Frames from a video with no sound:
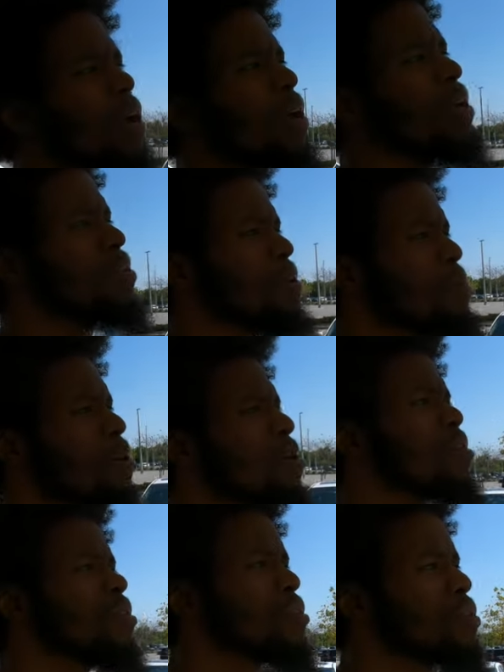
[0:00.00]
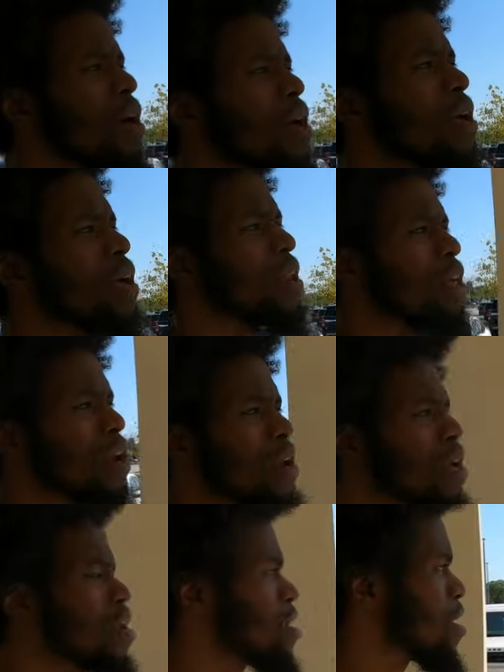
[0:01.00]
I guess I'm gonna try again at
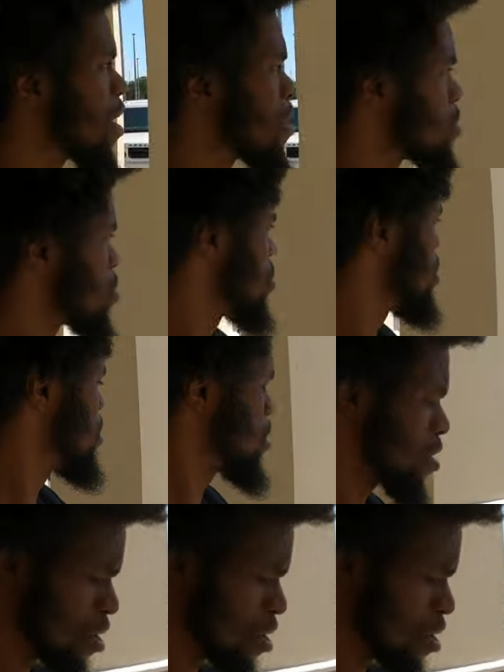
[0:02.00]
another dollar store.